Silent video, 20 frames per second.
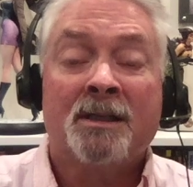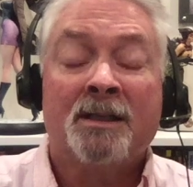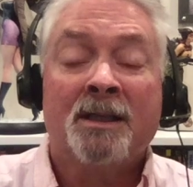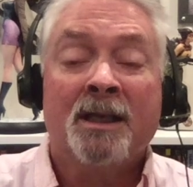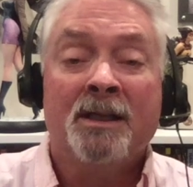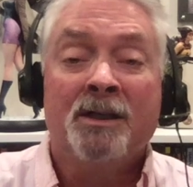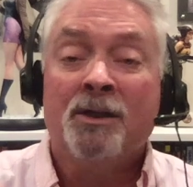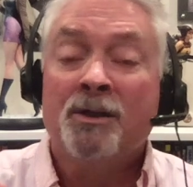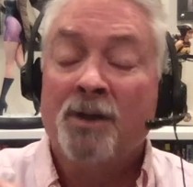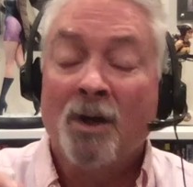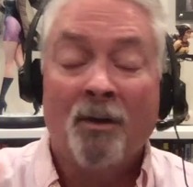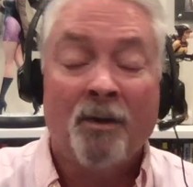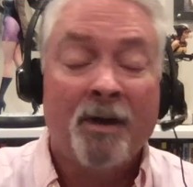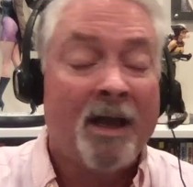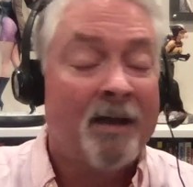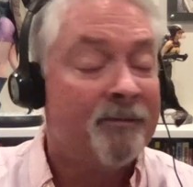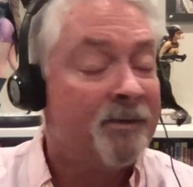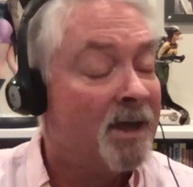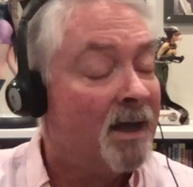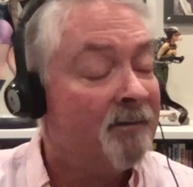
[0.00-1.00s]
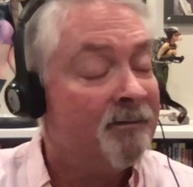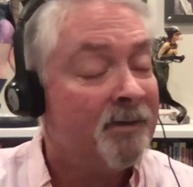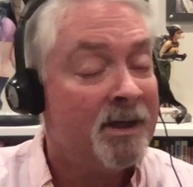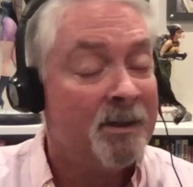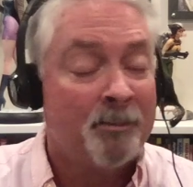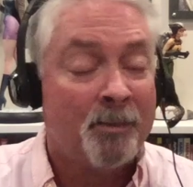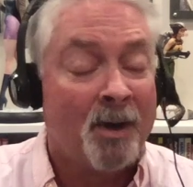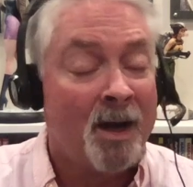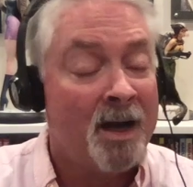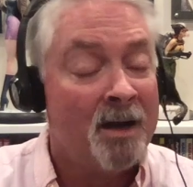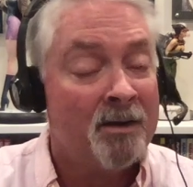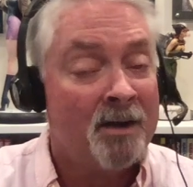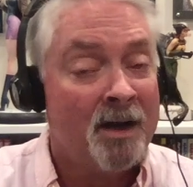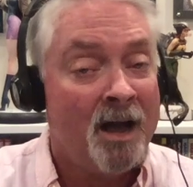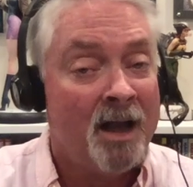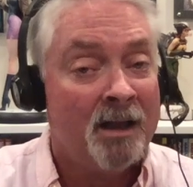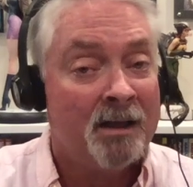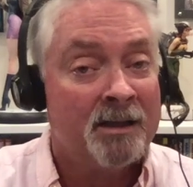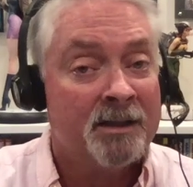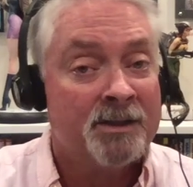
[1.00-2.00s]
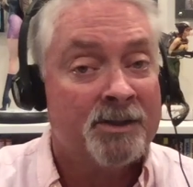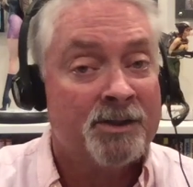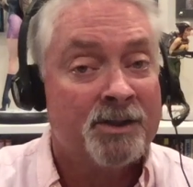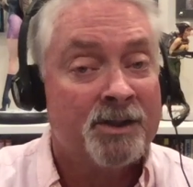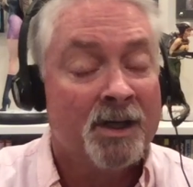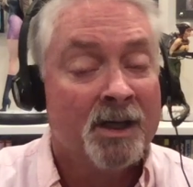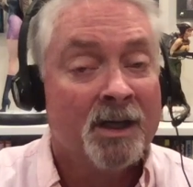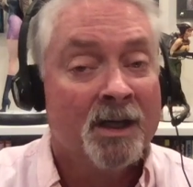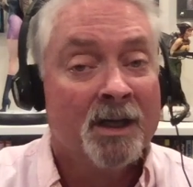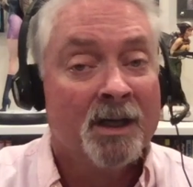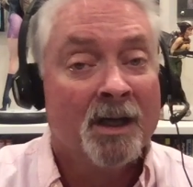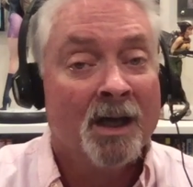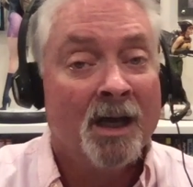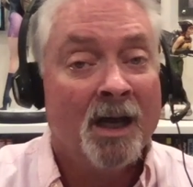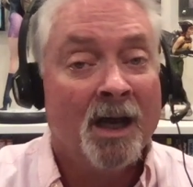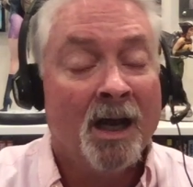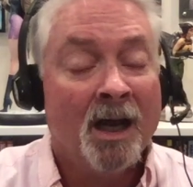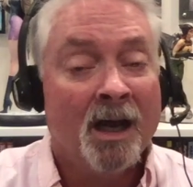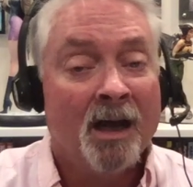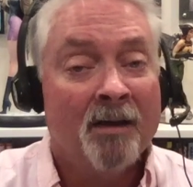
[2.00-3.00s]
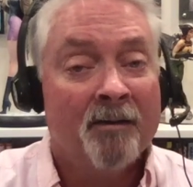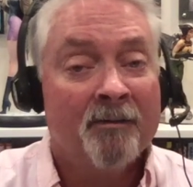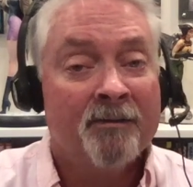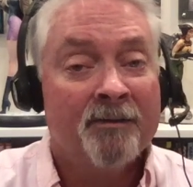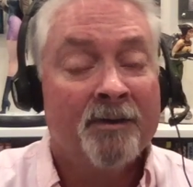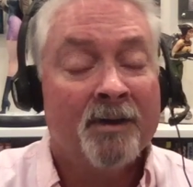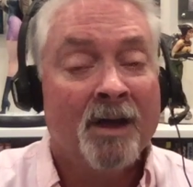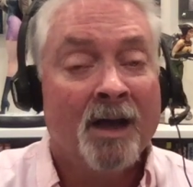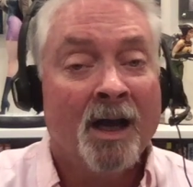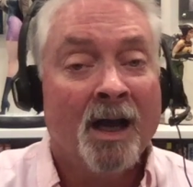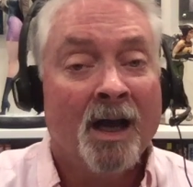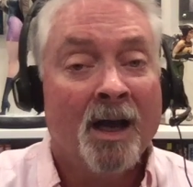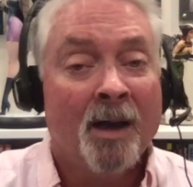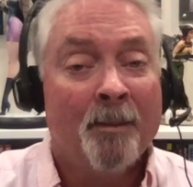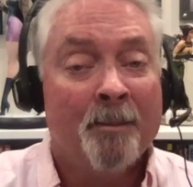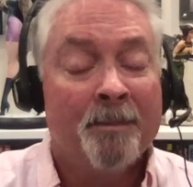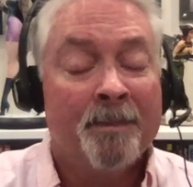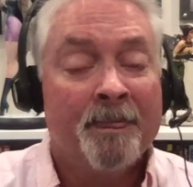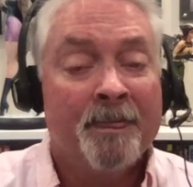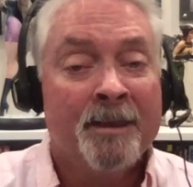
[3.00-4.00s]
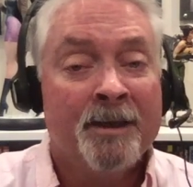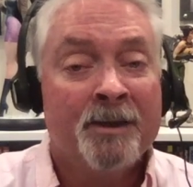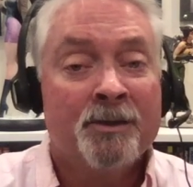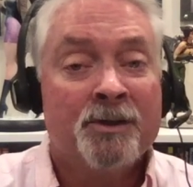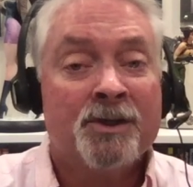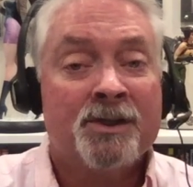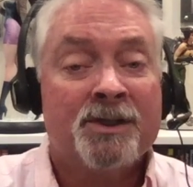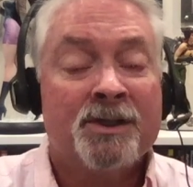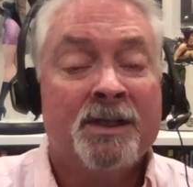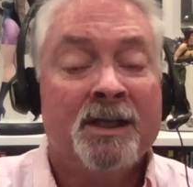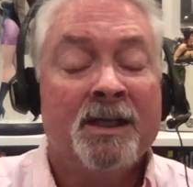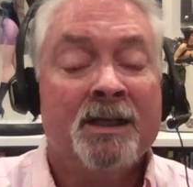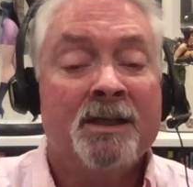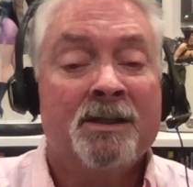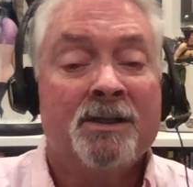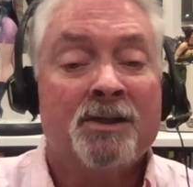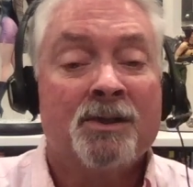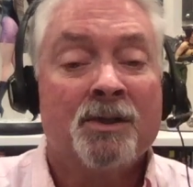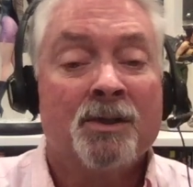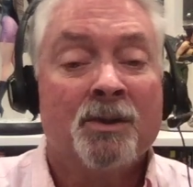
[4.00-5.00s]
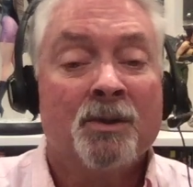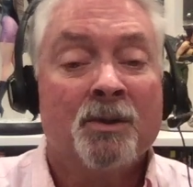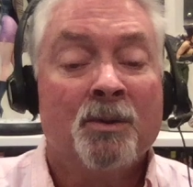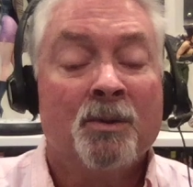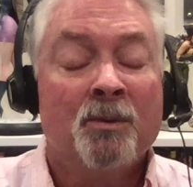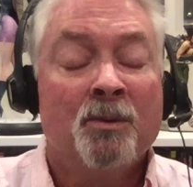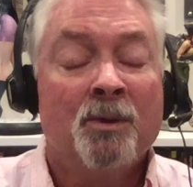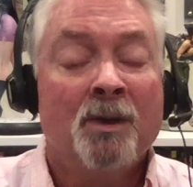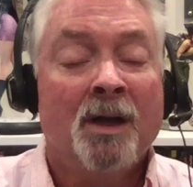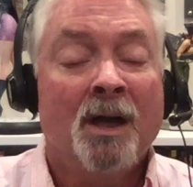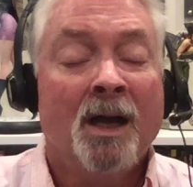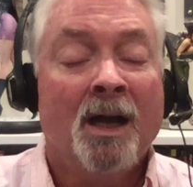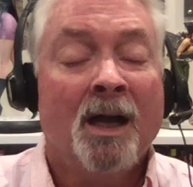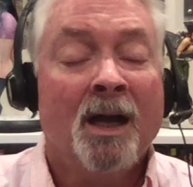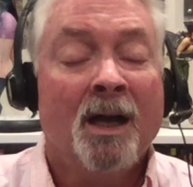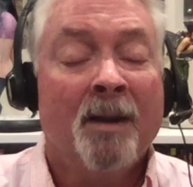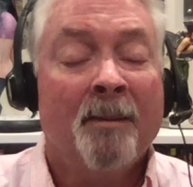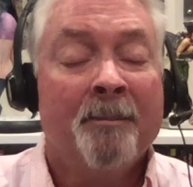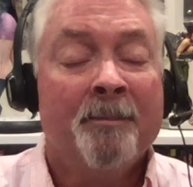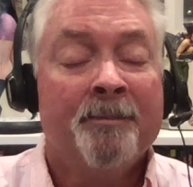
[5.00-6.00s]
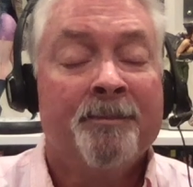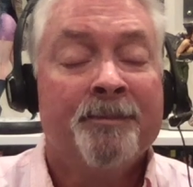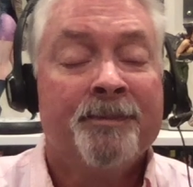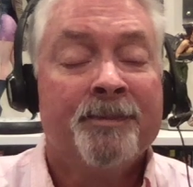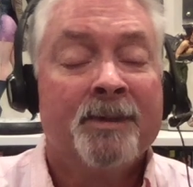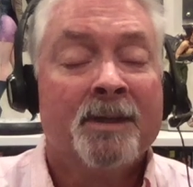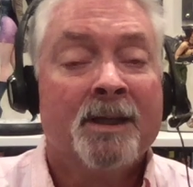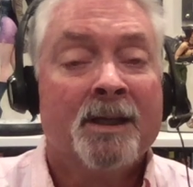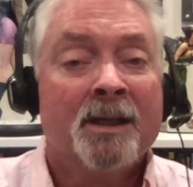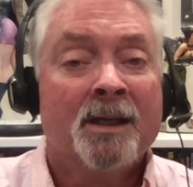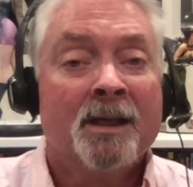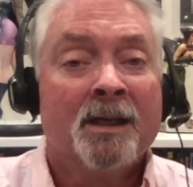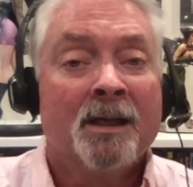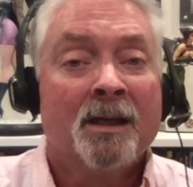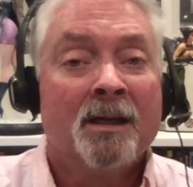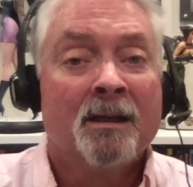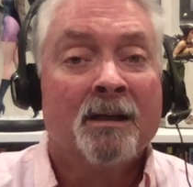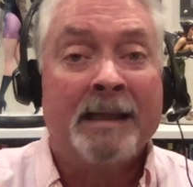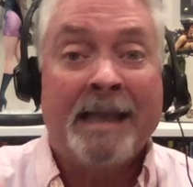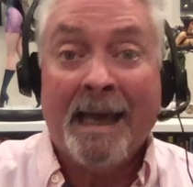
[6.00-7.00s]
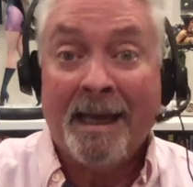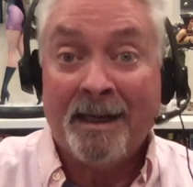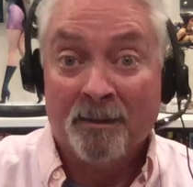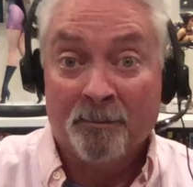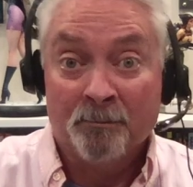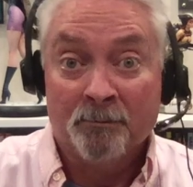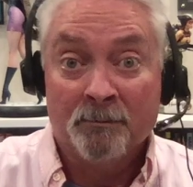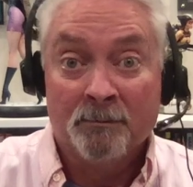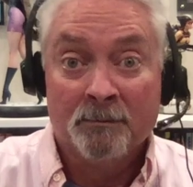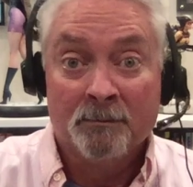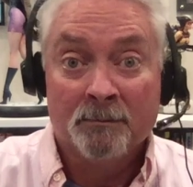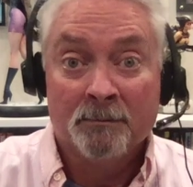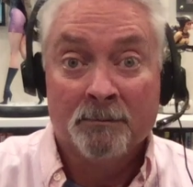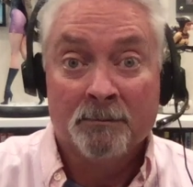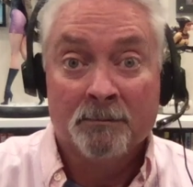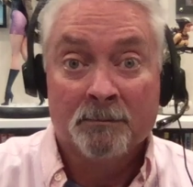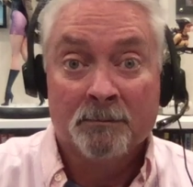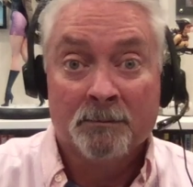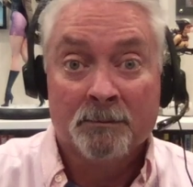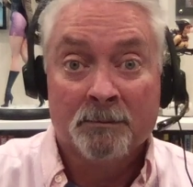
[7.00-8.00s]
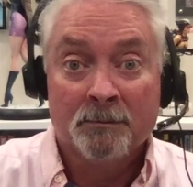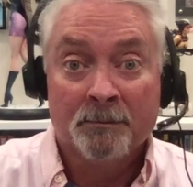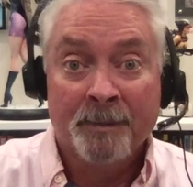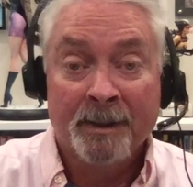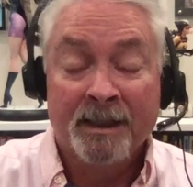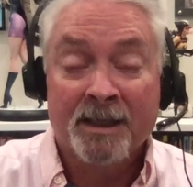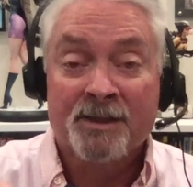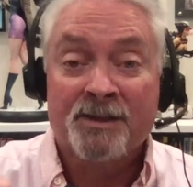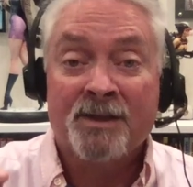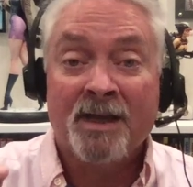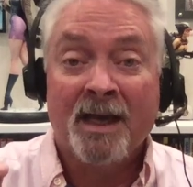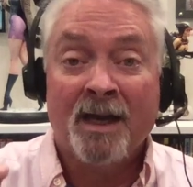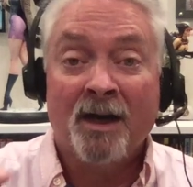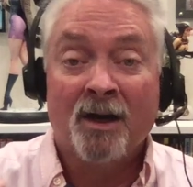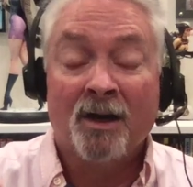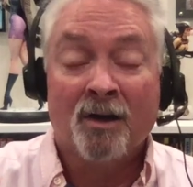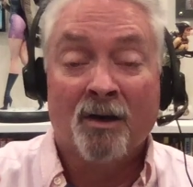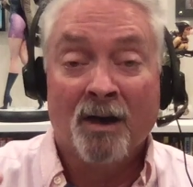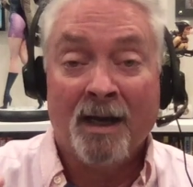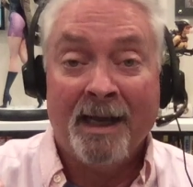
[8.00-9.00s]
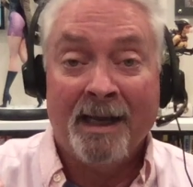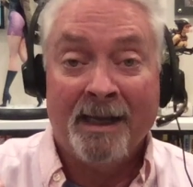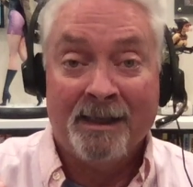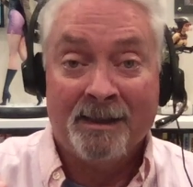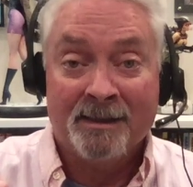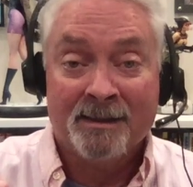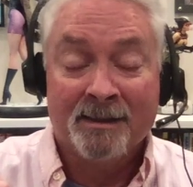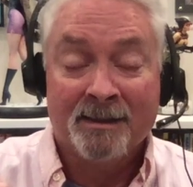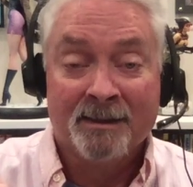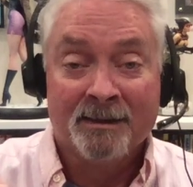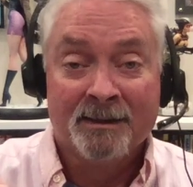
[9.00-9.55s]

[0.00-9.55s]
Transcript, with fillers: that you don't have to have any prior knowledge of. Um, you just need to um, get them, because they are great.